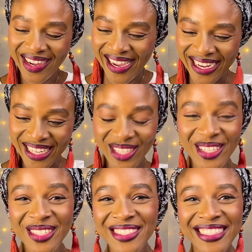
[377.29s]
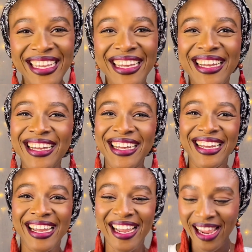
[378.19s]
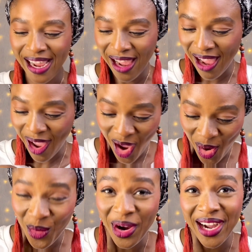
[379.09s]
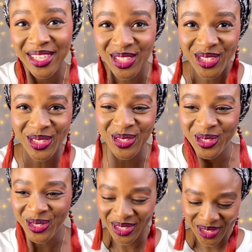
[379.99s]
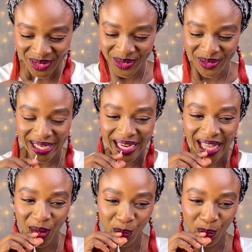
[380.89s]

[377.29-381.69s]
Hello there. How are you doing?